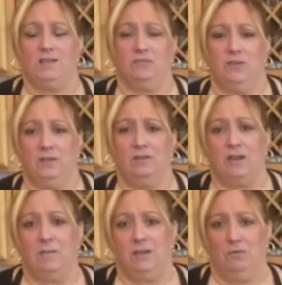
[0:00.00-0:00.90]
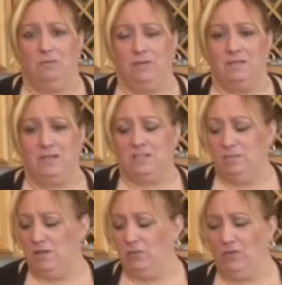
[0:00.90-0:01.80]
I really recommend the one with the
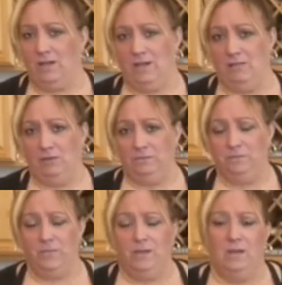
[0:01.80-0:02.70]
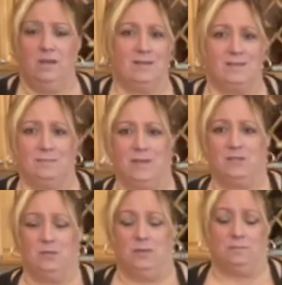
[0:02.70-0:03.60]
sesame, the green label. It's the best one.